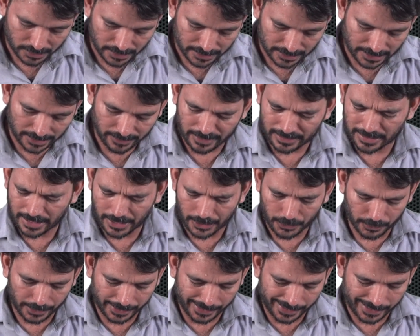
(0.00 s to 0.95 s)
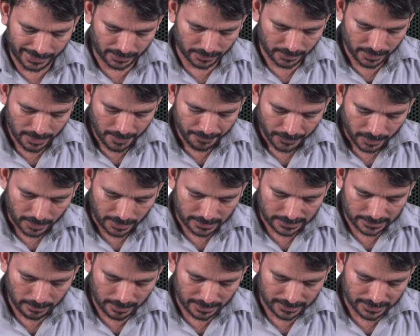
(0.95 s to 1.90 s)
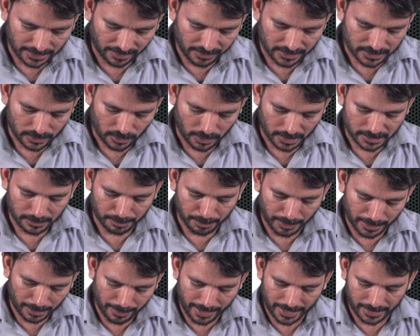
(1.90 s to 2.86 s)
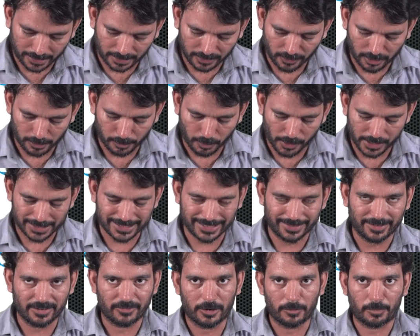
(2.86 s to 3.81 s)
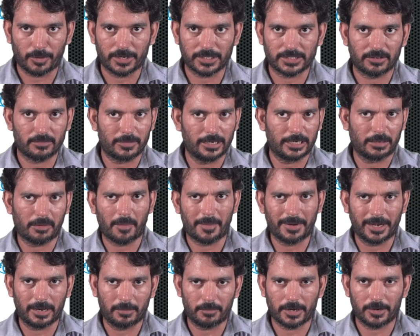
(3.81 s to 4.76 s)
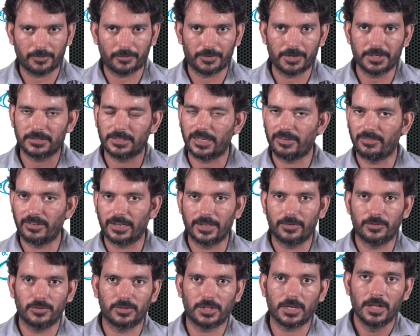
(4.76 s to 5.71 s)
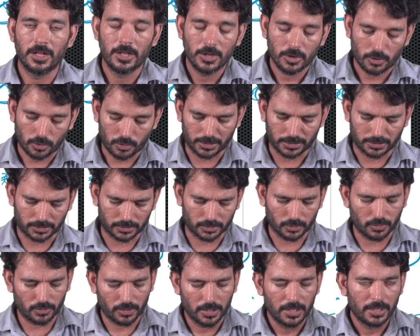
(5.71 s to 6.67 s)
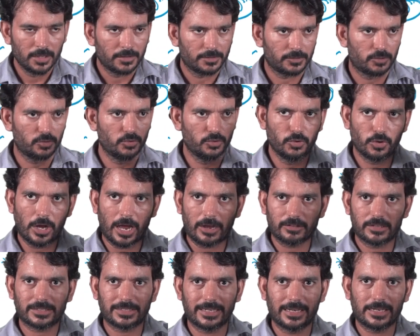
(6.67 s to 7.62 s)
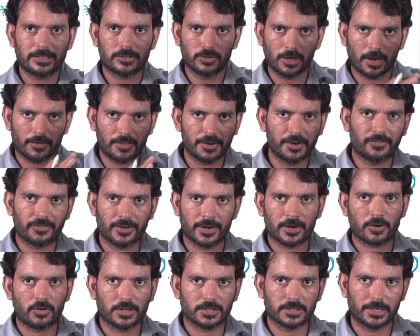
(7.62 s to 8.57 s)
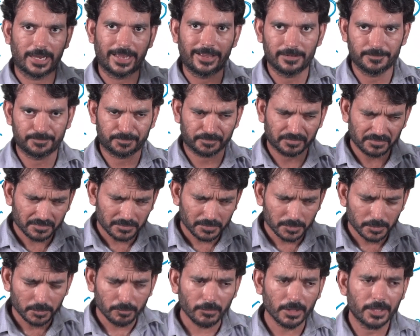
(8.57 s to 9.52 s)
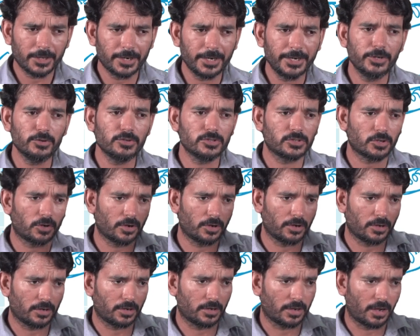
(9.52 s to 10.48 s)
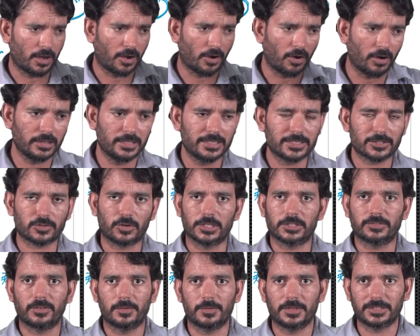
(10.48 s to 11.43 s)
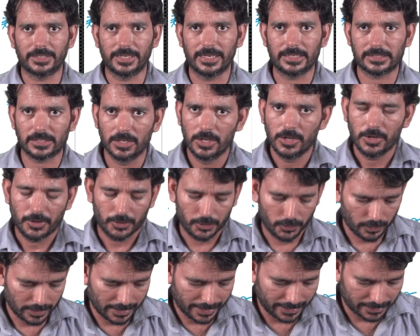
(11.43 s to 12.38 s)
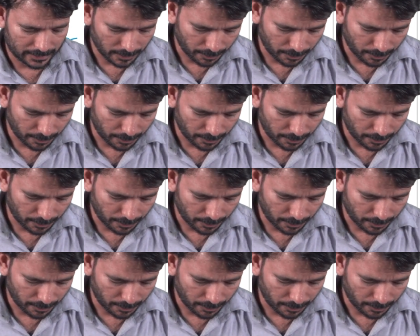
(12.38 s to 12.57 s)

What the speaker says: is given that you deduct. Customer service cost per battery 1.7 multiplied by number of units, that will give you the cost. So you have the sales, you have the different costs, reduce all this cost from the sales, you will get the